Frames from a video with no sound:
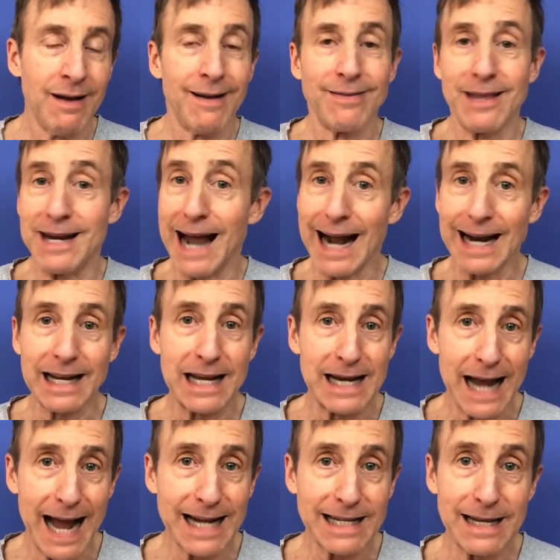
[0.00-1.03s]
They're not
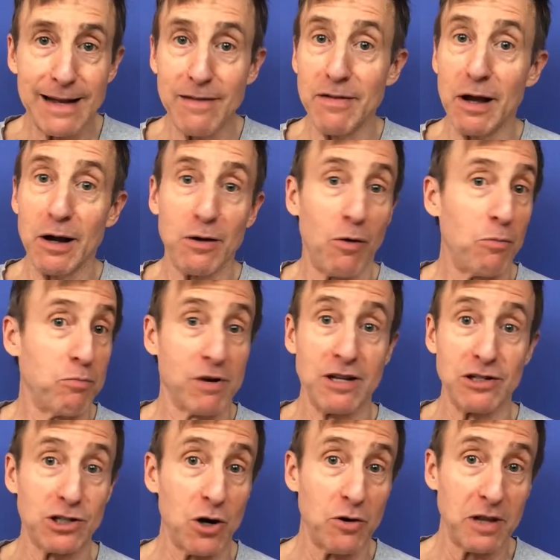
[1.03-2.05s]
connected. They're
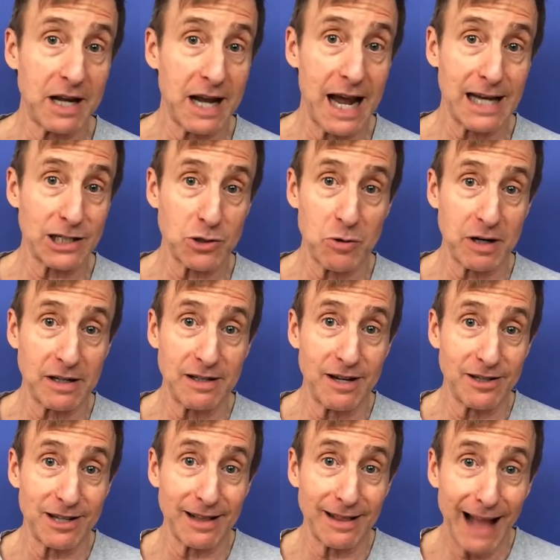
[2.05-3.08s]
concerned the cast director
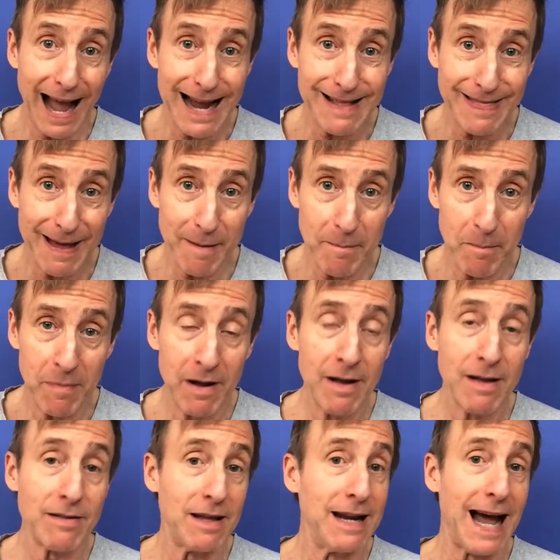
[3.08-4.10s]
doesn't like them.
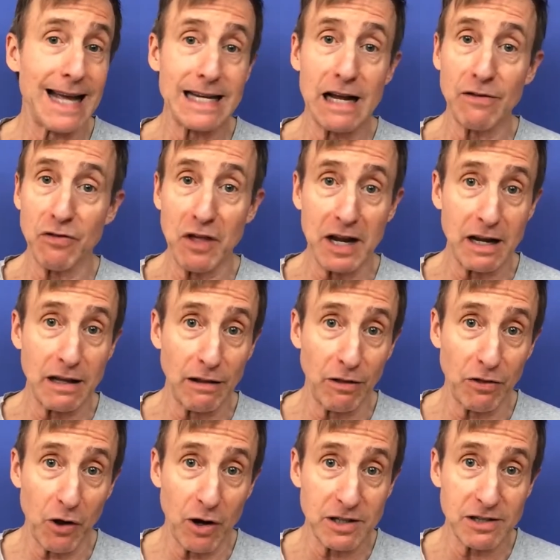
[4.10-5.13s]
They're not yet thinking the
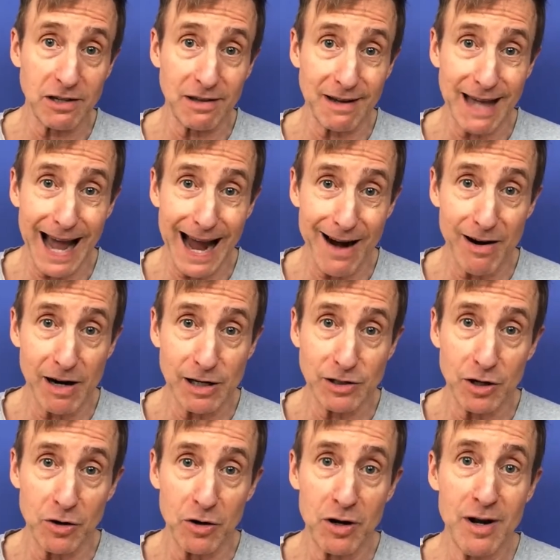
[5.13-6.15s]
thoughts of the
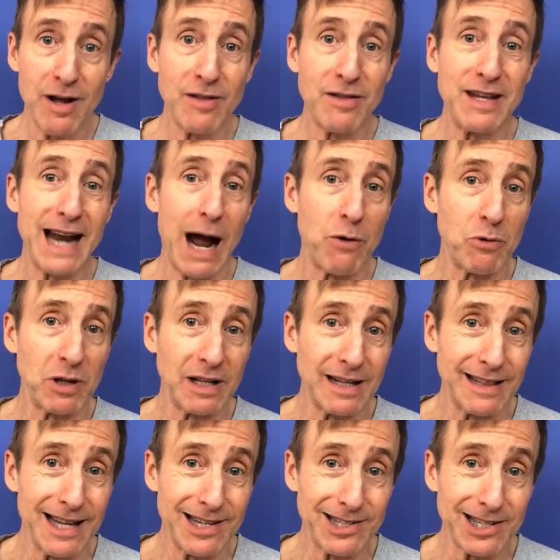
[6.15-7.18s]
character. They're not really
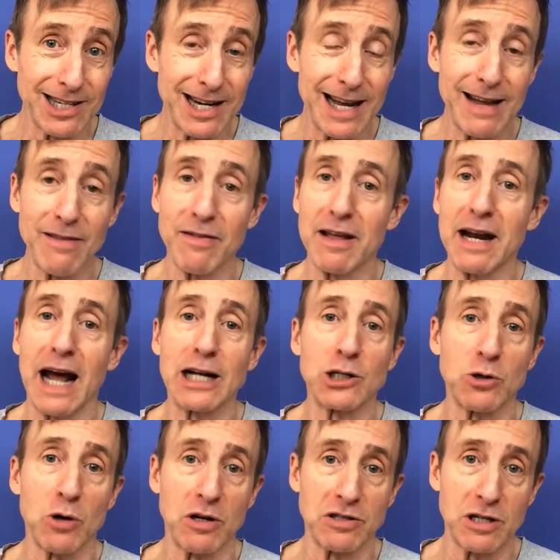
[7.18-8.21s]
listening. They're not
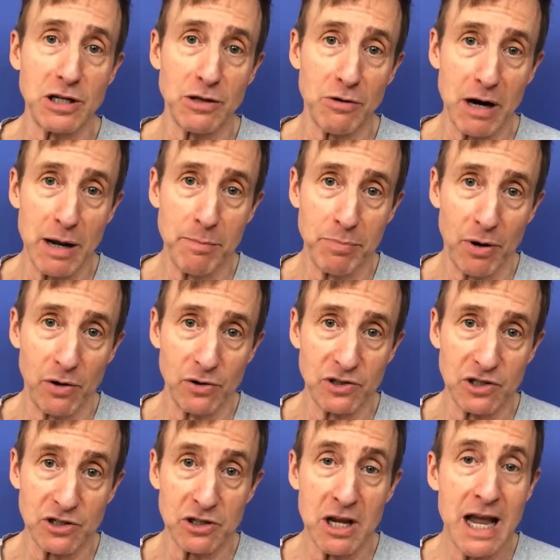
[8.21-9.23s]
trusting their
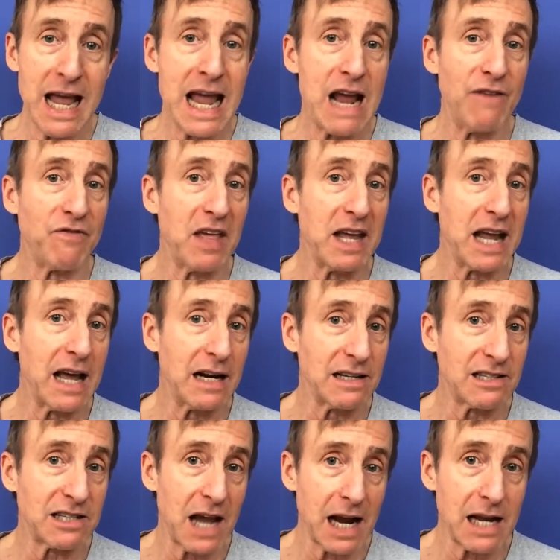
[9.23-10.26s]
impulses. If they get a
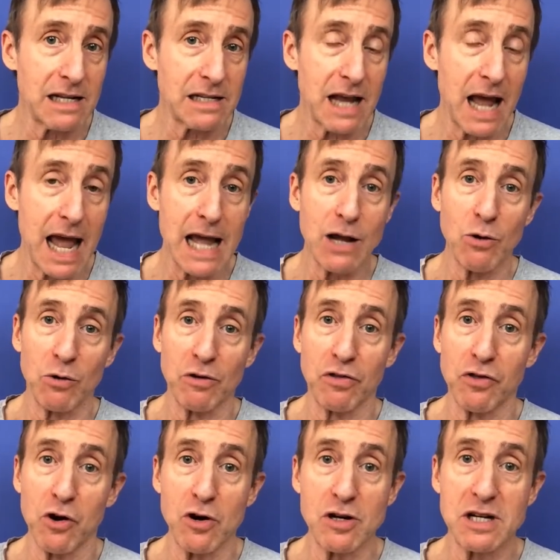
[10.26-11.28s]
second take or a
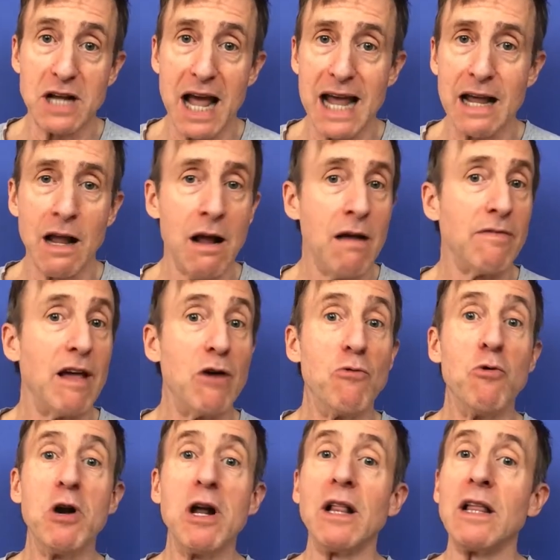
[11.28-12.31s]
third take, they
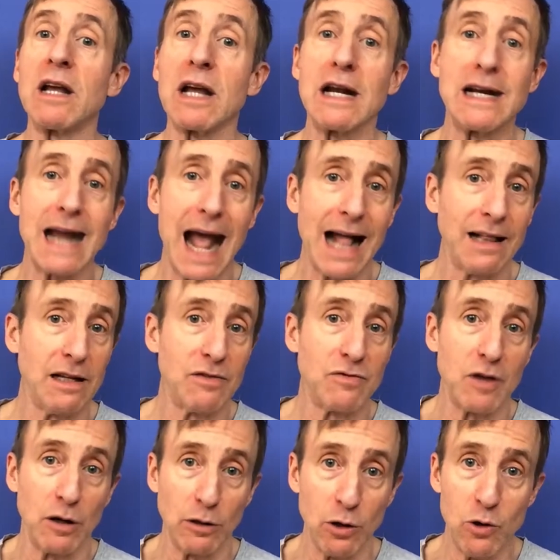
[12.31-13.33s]
really can nail it.
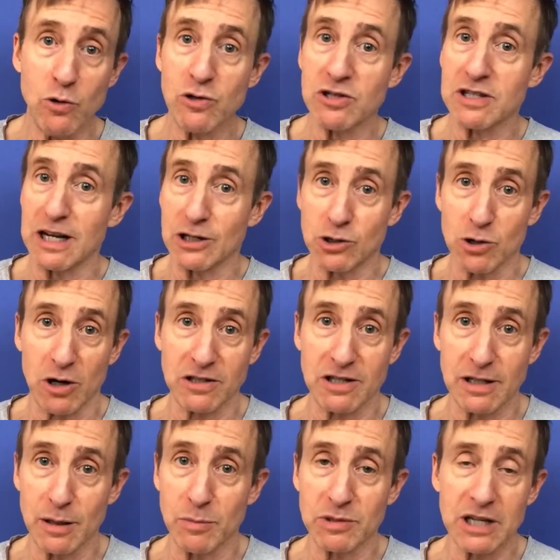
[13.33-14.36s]
They're loose, they're
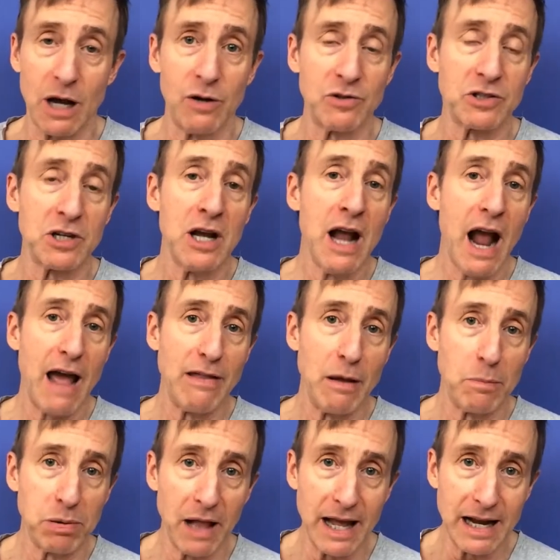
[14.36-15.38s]
trusting themselves, and they're
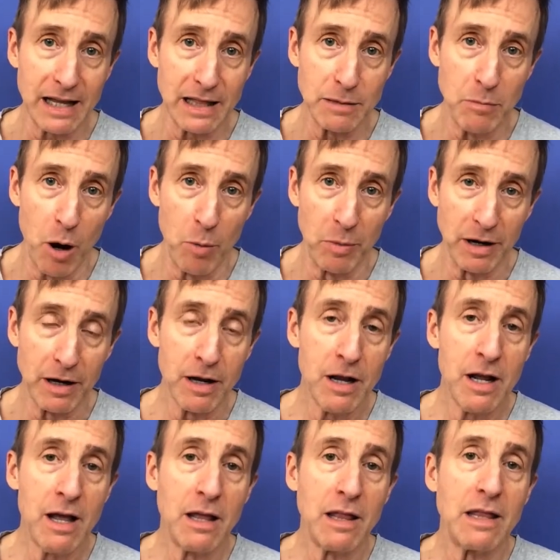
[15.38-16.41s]
playing in the moment.
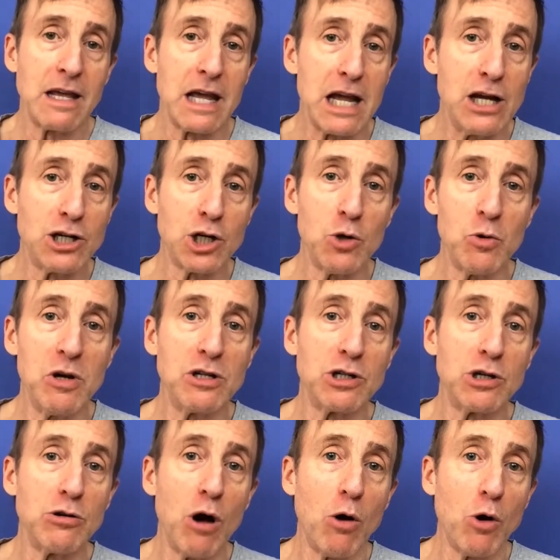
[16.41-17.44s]
The issue is
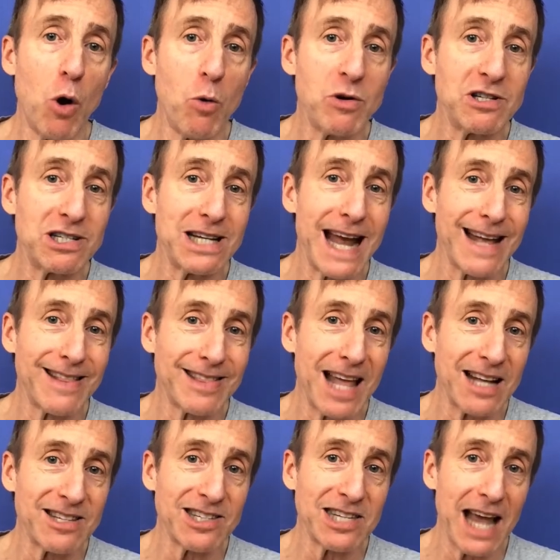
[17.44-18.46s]
you don't always get
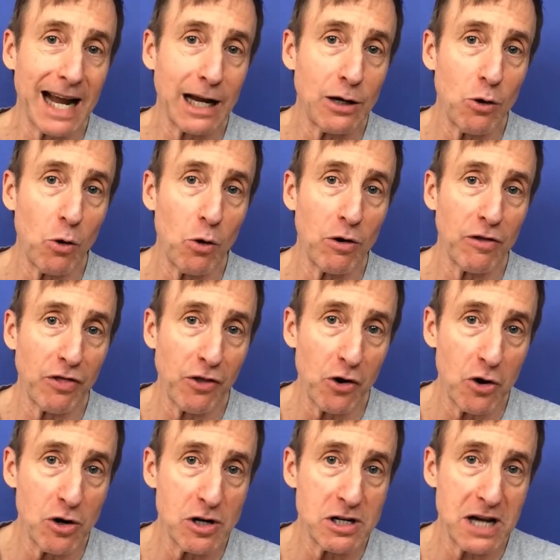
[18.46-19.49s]
that second or
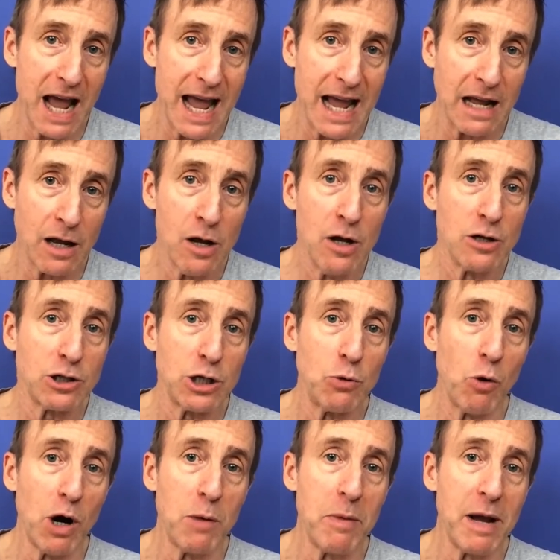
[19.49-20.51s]
third take. So you
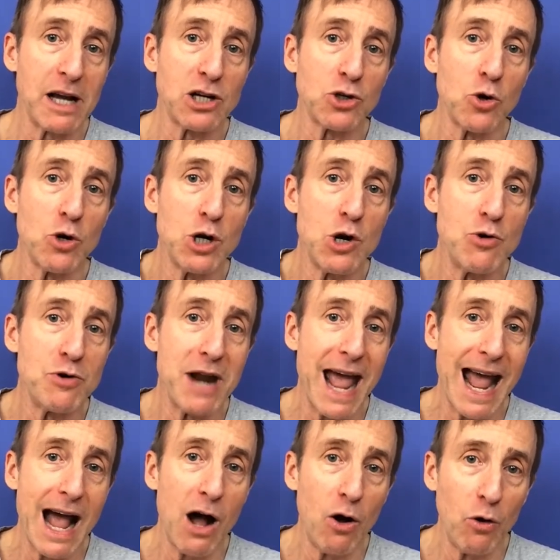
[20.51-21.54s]
want to make sure you
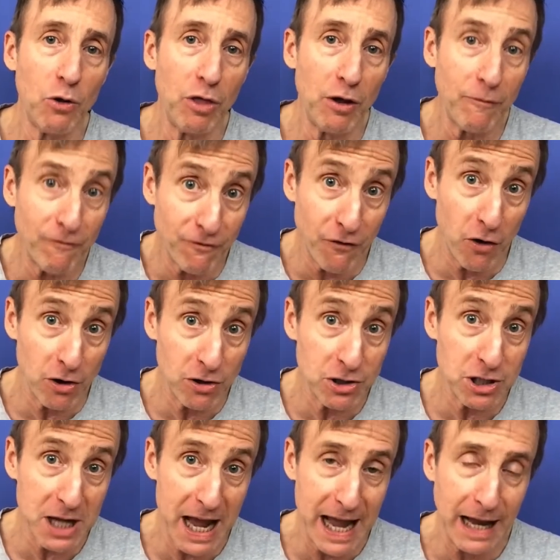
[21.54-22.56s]
nail the
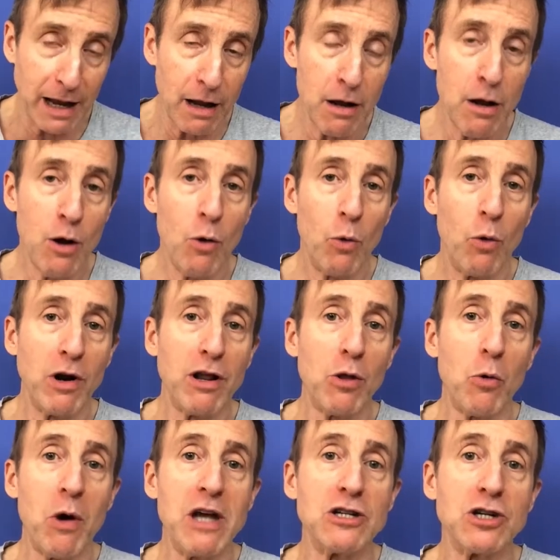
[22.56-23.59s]
first take. One of the
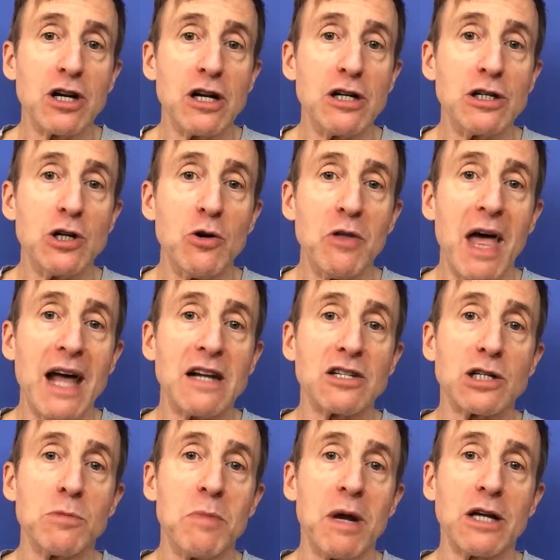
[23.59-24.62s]
ways you're going to do that is
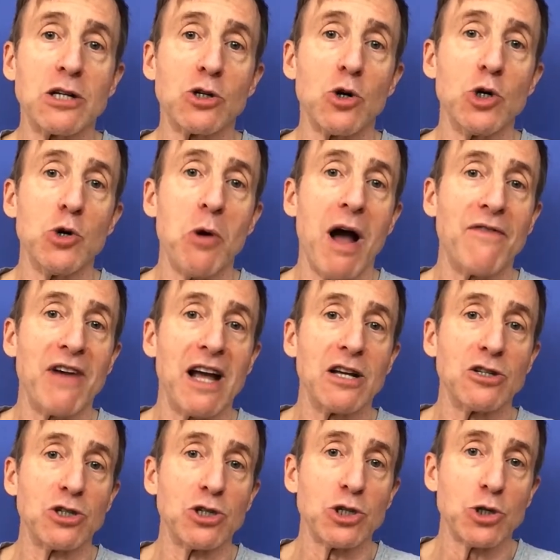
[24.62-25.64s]
to make sure you have a
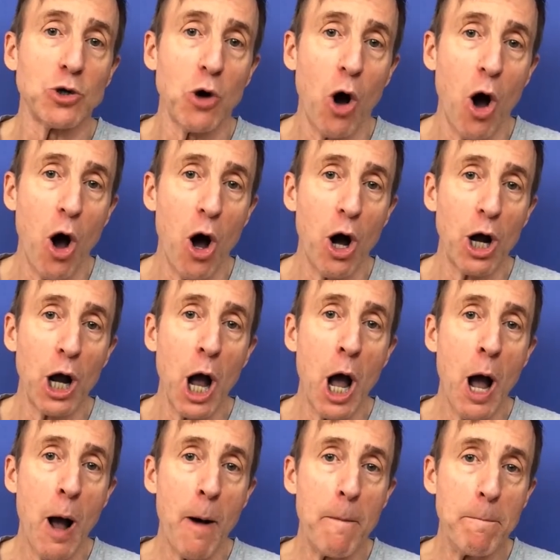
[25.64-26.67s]
strong
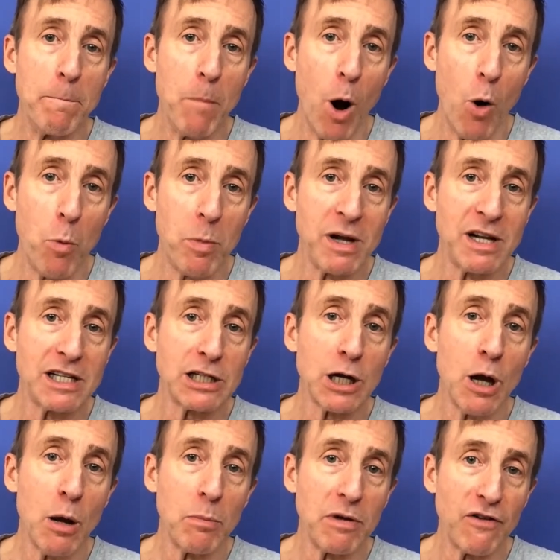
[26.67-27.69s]
moment
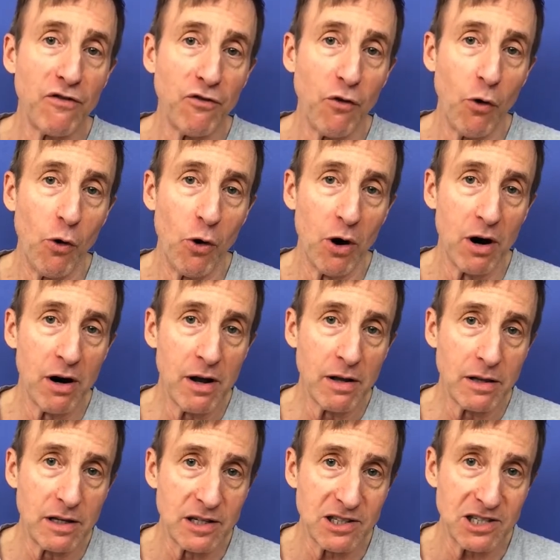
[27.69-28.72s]
before
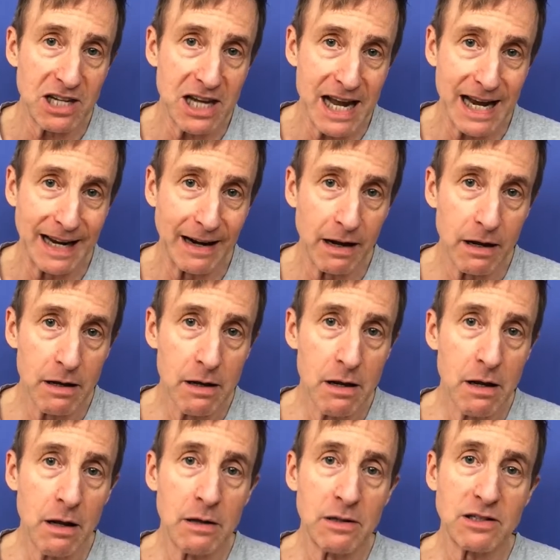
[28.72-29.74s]
the scene.
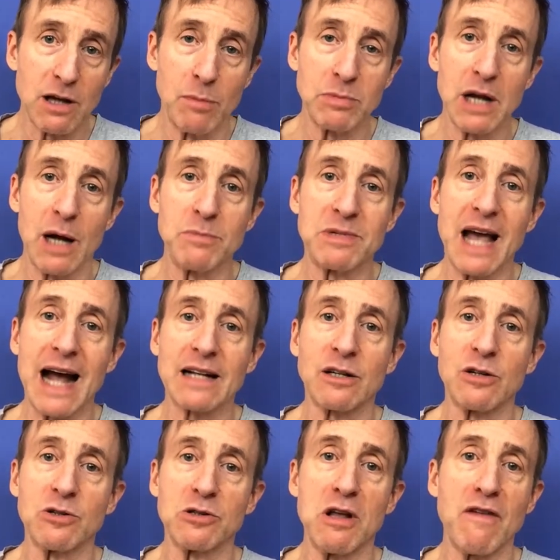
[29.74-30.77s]
Sometimes
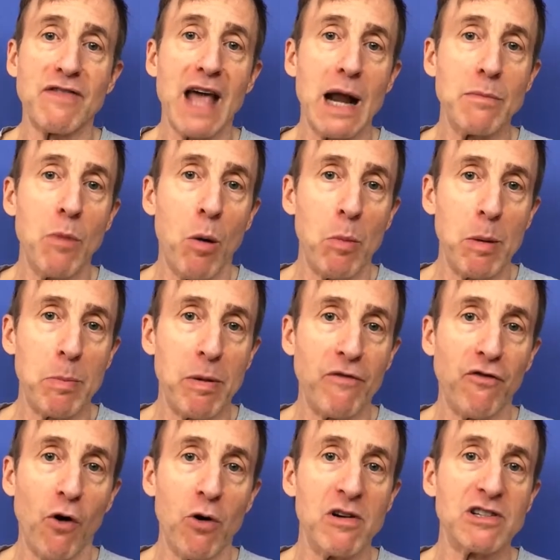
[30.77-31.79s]
actors think that moment
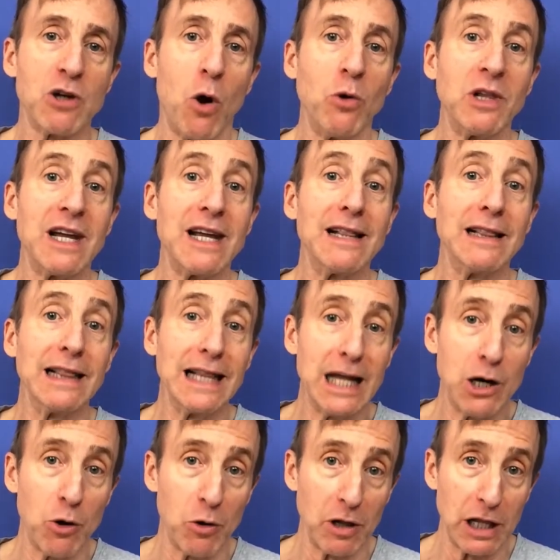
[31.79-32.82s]
before is only
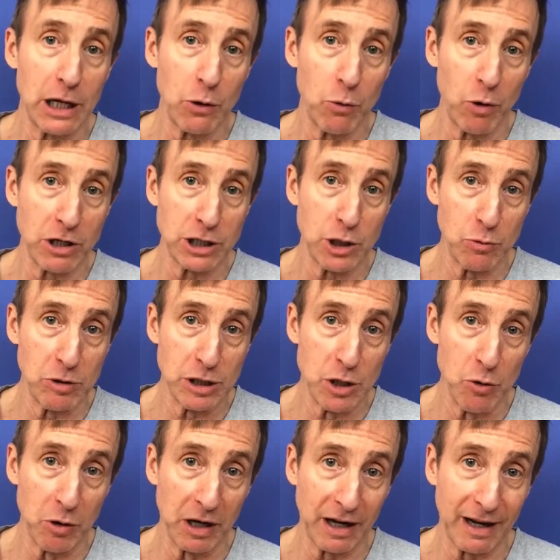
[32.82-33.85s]
literally what you were
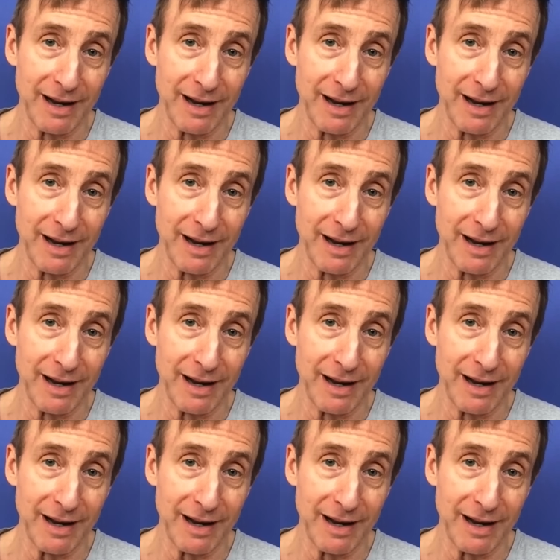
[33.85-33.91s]
doing.